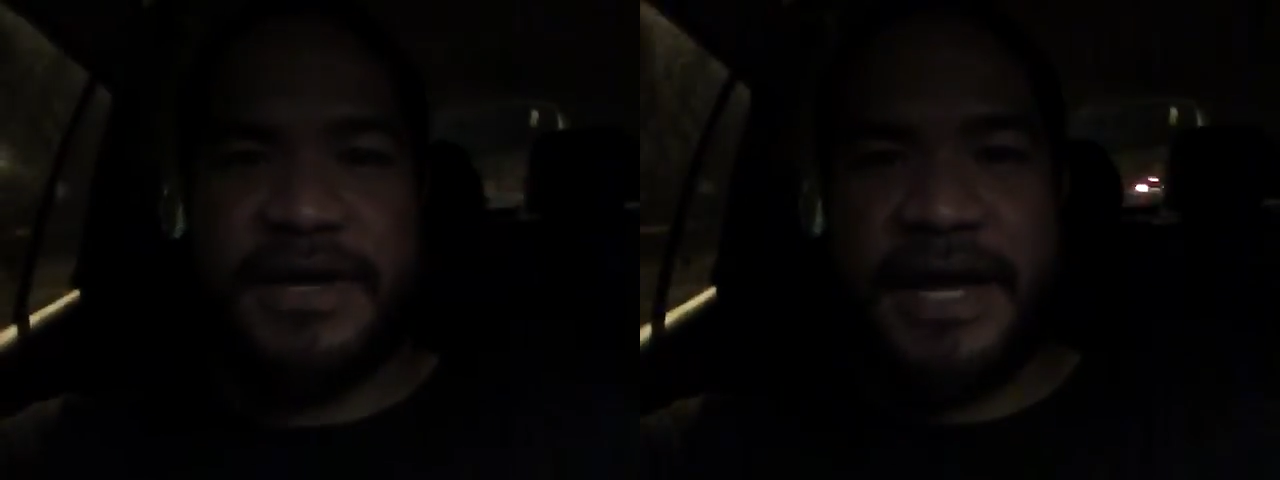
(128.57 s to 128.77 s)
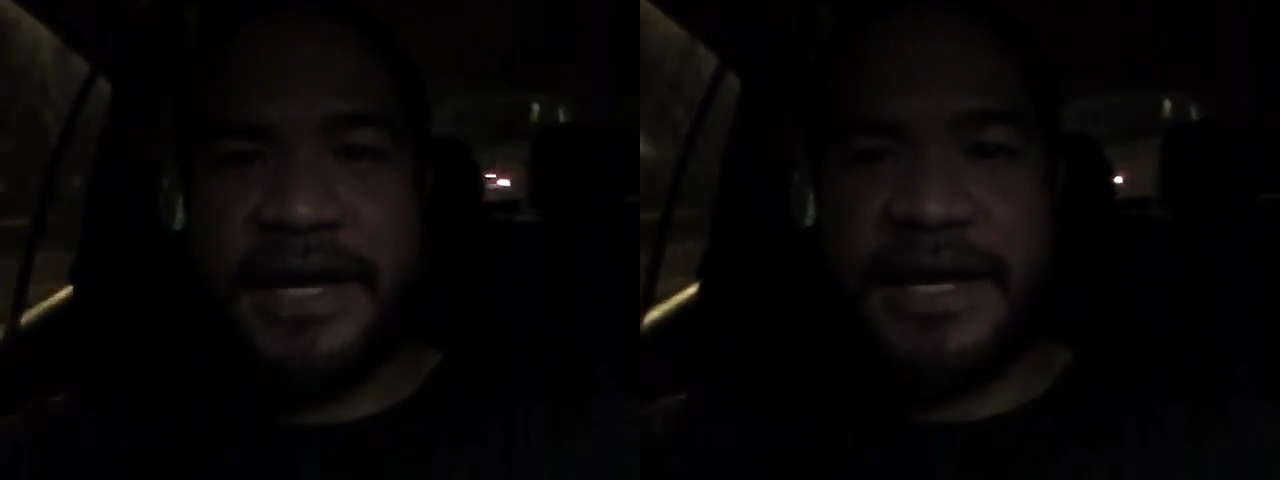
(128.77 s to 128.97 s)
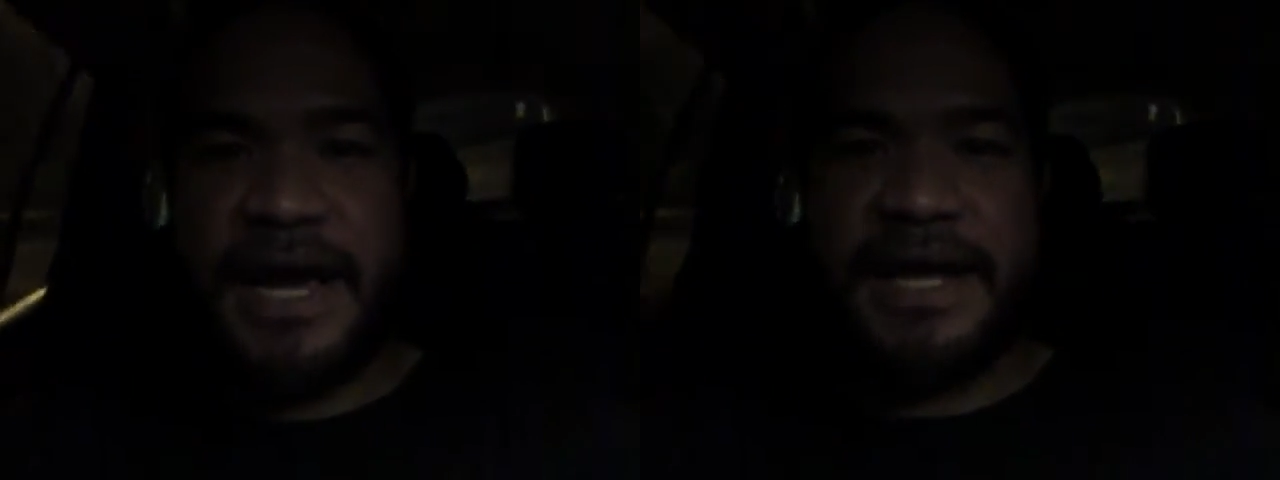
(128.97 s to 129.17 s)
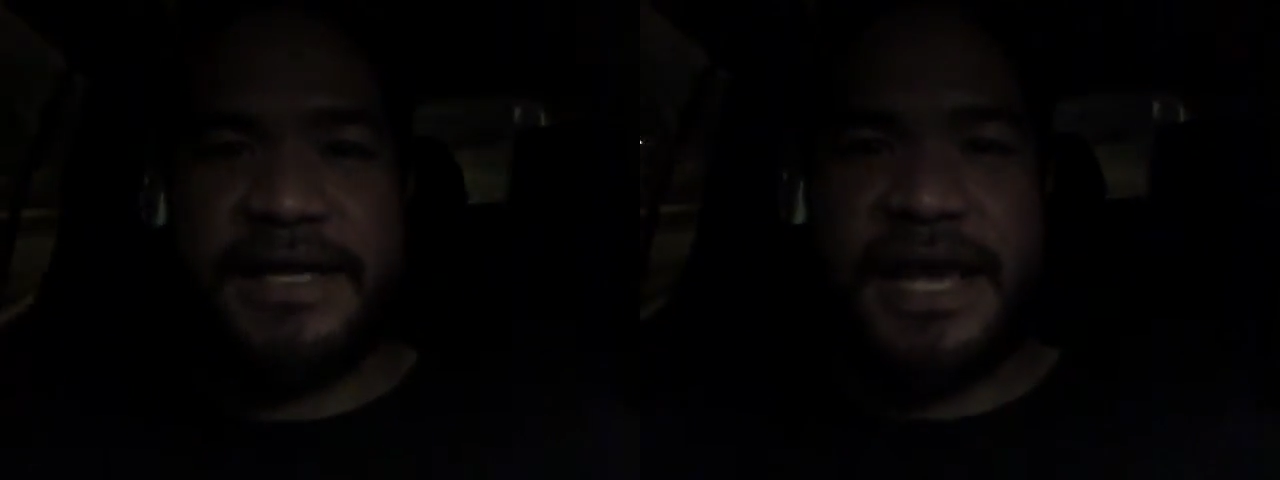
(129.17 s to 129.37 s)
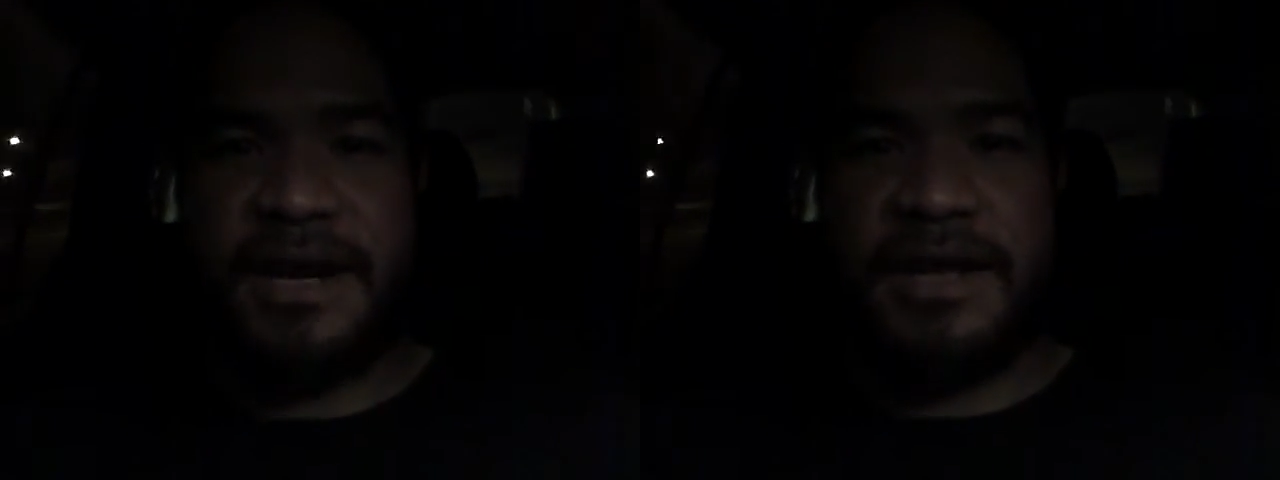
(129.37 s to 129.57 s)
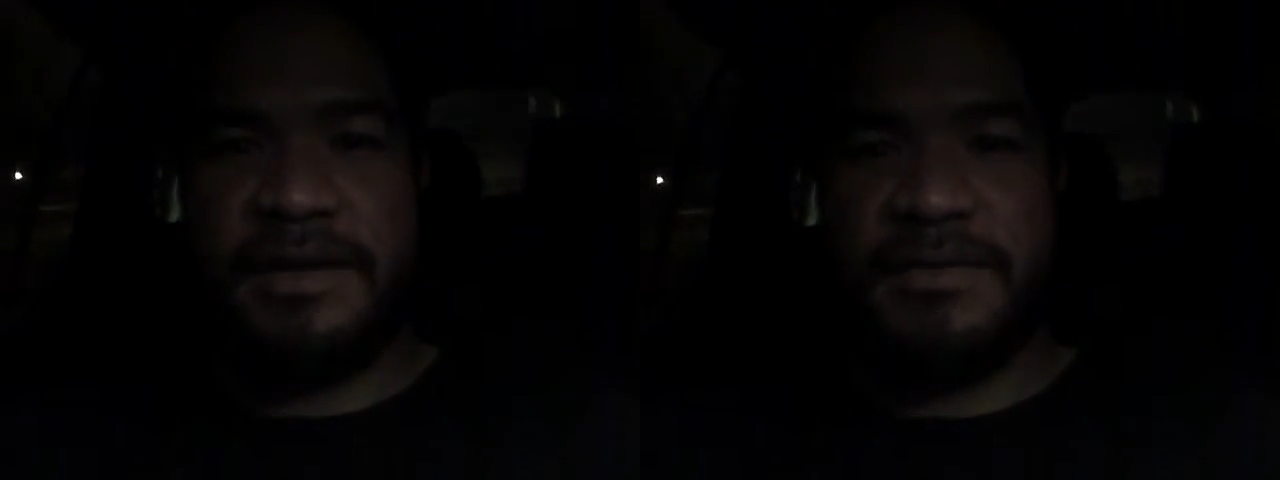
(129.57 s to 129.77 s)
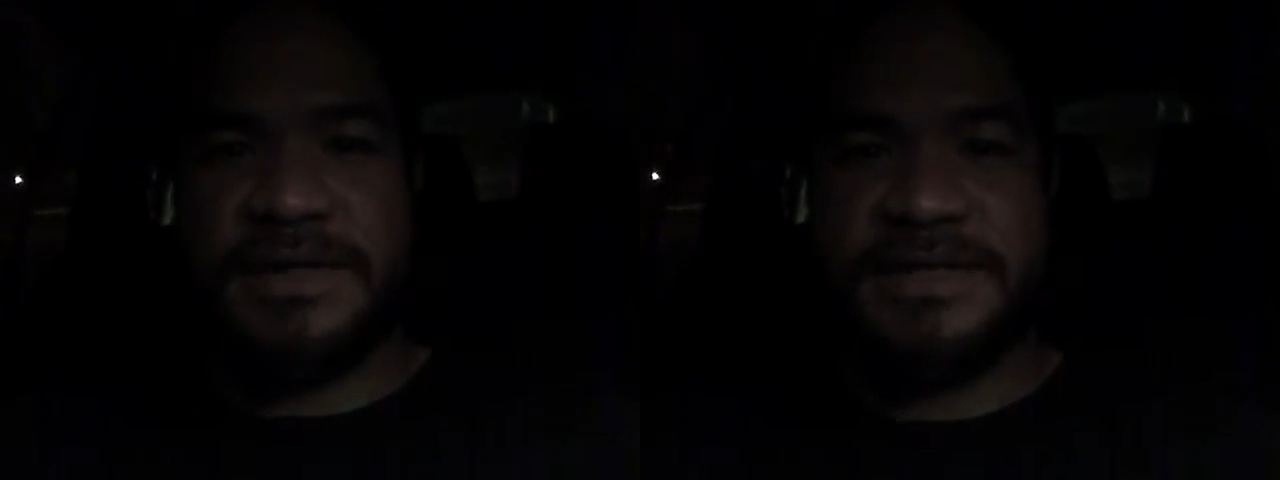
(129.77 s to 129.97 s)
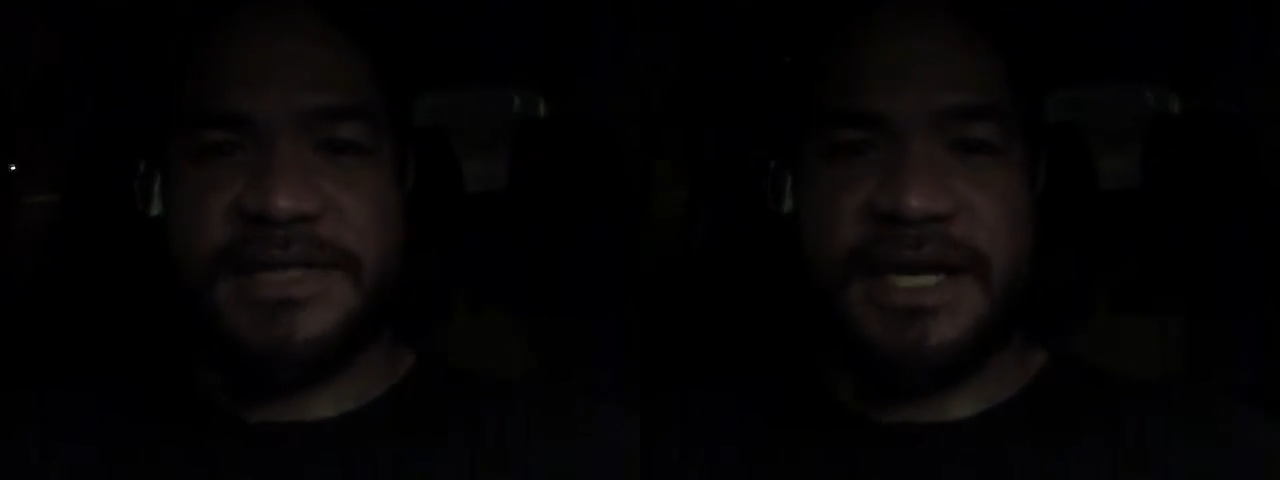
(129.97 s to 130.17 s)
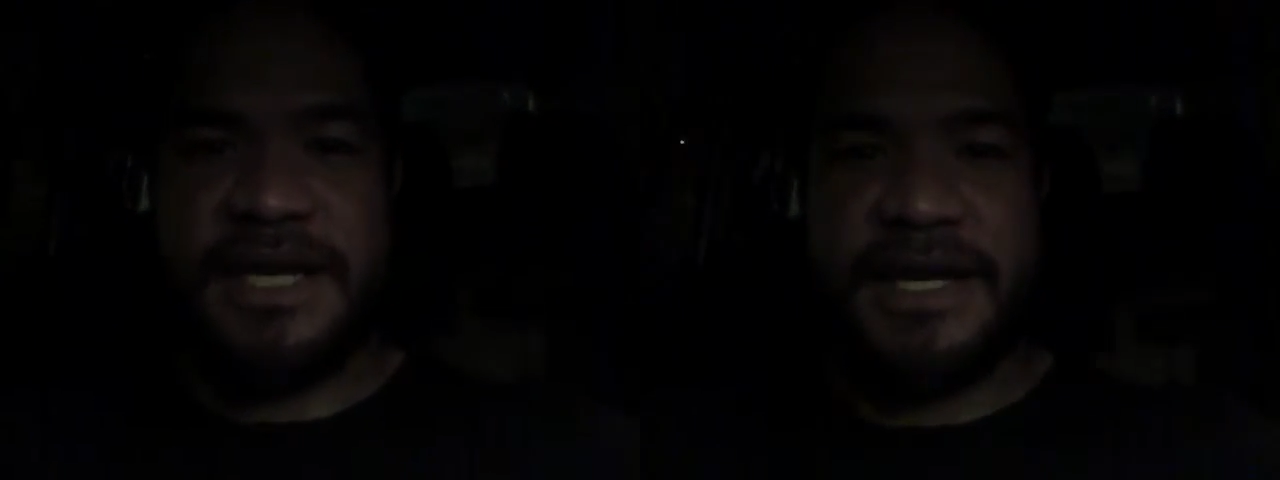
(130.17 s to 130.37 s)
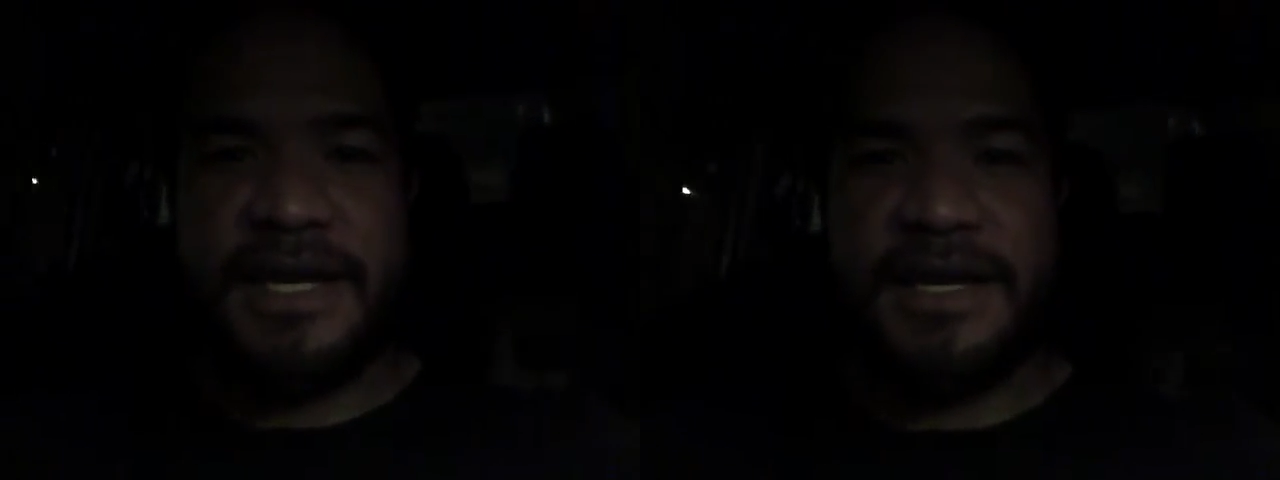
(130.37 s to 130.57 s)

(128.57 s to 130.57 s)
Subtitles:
and I ate that all in one sitting.